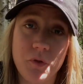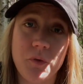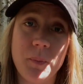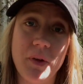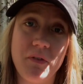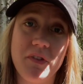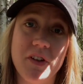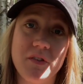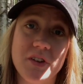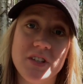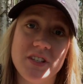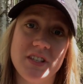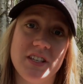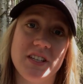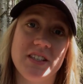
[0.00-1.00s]
of my favorites
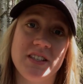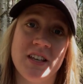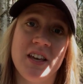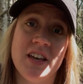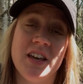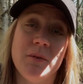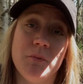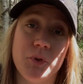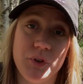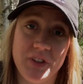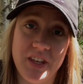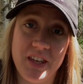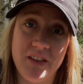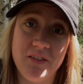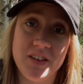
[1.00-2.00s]
is Brooke
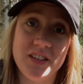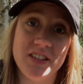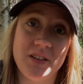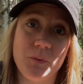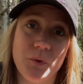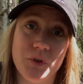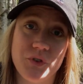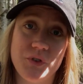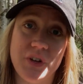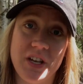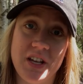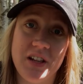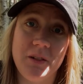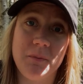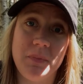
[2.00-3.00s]
Davis in One Tree
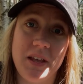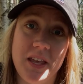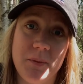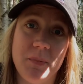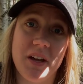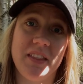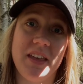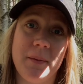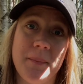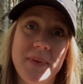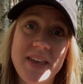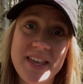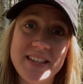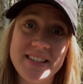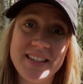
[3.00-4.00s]
Hill, played by the
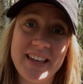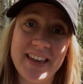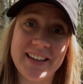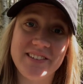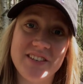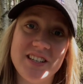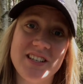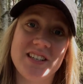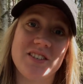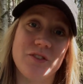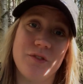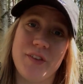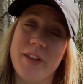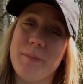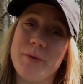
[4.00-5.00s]
amazing actress
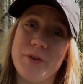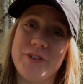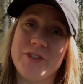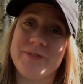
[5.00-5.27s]
Sophia Bush.